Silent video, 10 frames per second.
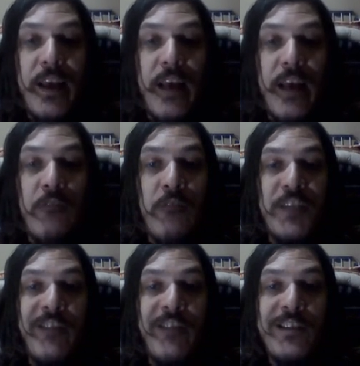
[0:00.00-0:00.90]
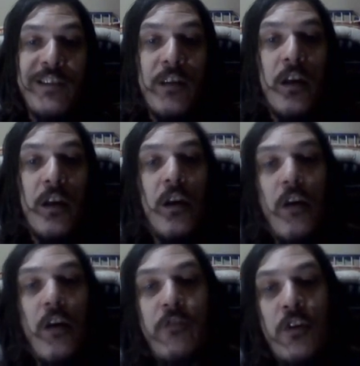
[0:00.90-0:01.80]
f7
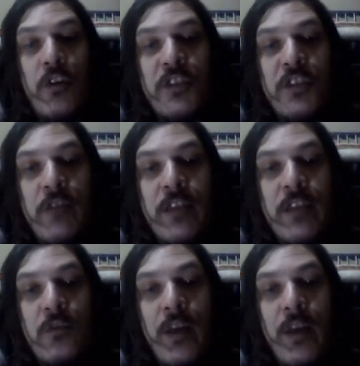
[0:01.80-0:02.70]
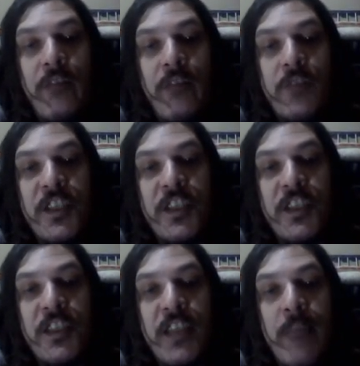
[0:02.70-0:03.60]
of course trying to have this
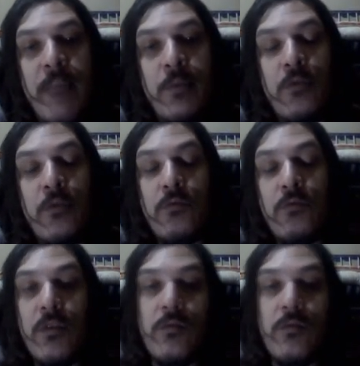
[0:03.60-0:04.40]
escape route